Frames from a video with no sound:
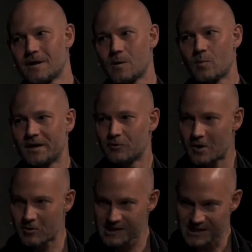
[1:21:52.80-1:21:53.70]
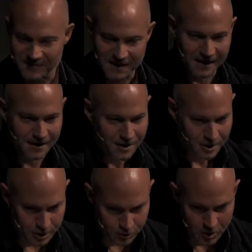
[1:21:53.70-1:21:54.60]
When you know something,
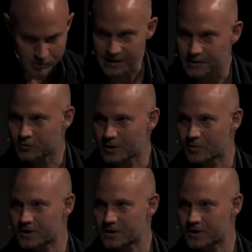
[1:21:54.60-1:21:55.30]
you know that you know